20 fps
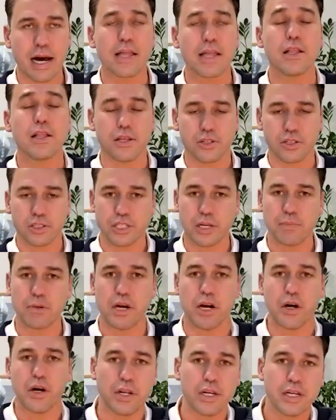their zip
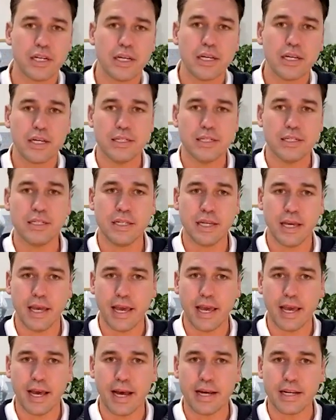code.
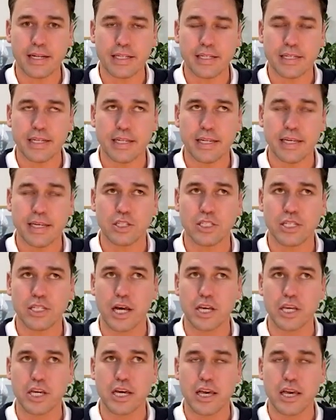And it'll
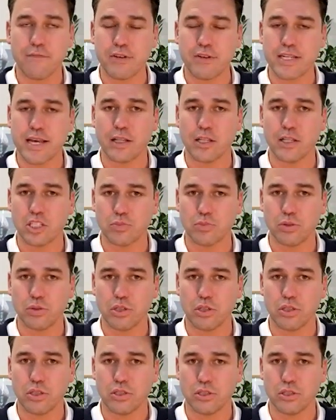tell you if it's
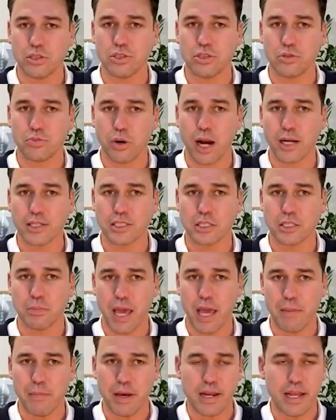eligible to process a
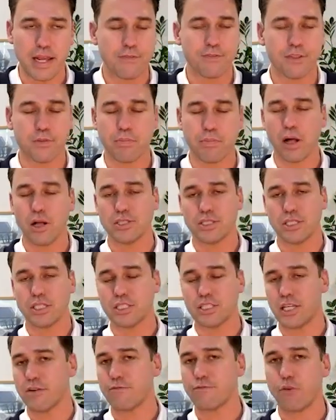payment. If the policy is
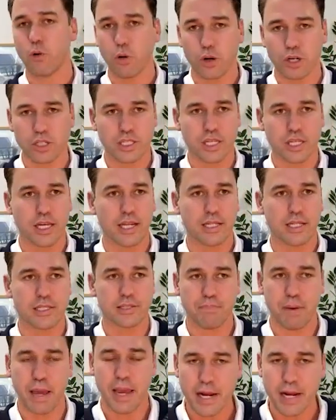in force and it's
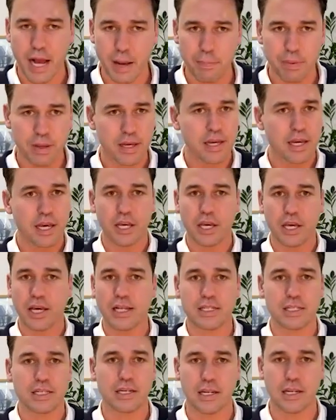paid up,
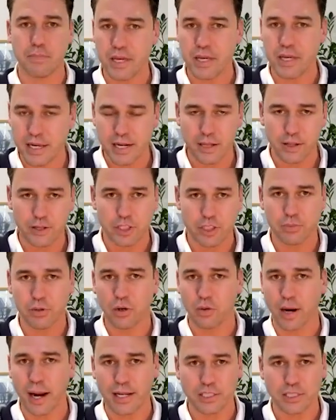it's going to be ineligible,
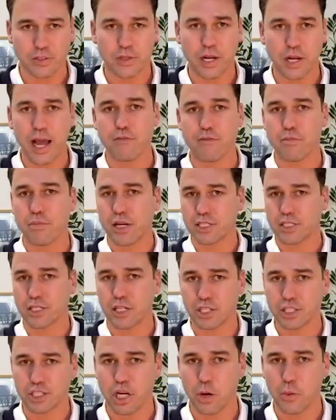right? So not everybody's going
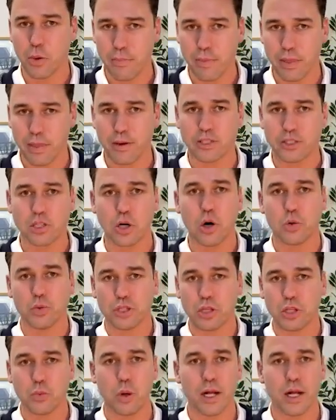to show up there. It's only
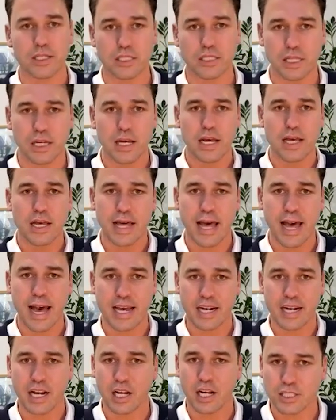the ones that had
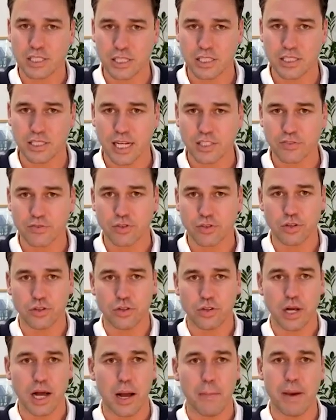an
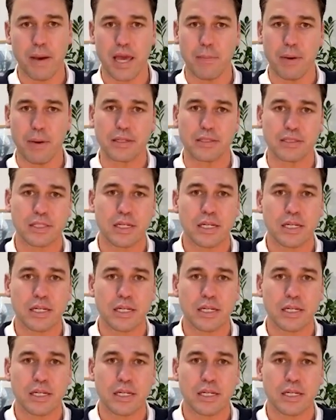unsuccessful payment.